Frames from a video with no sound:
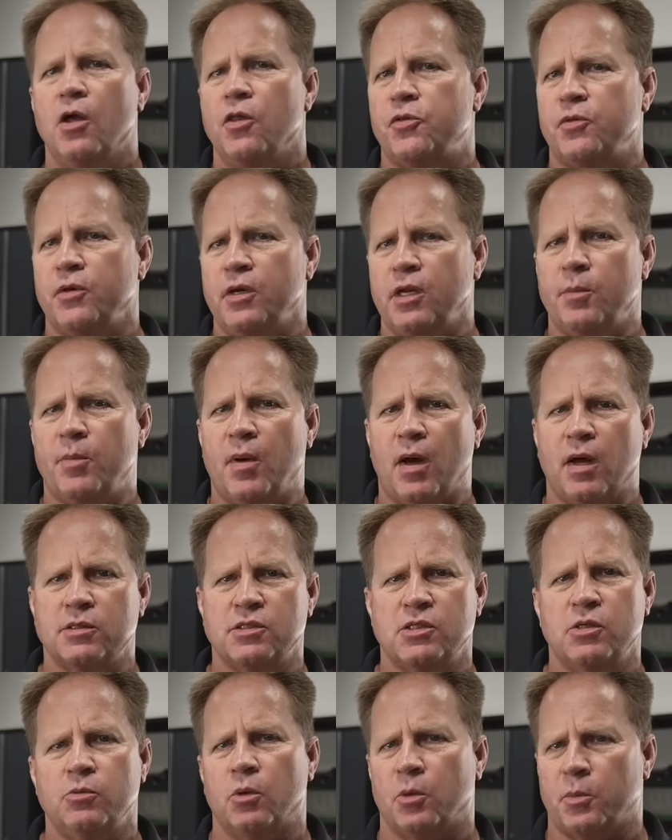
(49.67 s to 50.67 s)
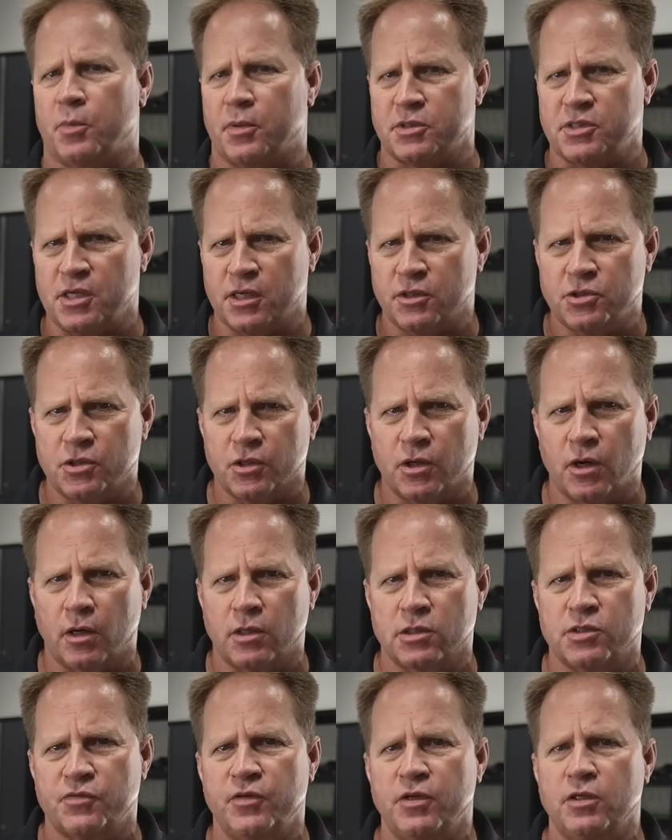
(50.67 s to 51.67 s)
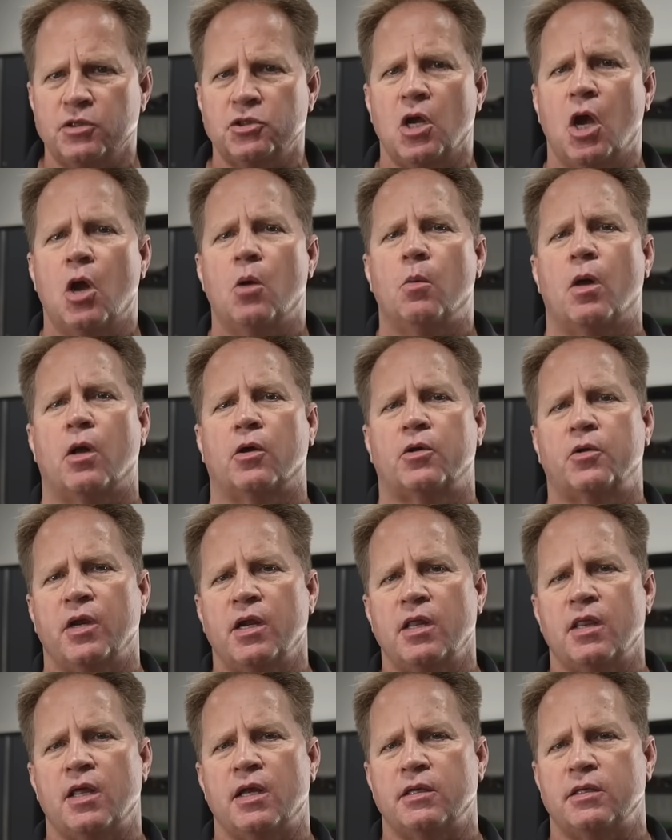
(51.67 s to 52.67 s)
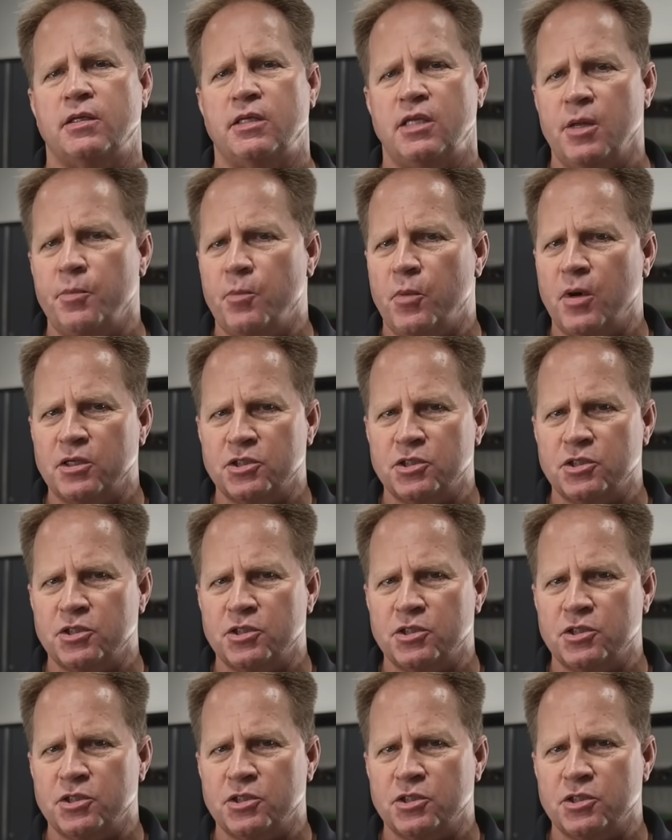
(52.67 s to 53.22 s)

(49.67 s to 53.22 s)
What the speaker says: 3D Poxy will protect your car's finish while creating that deep wet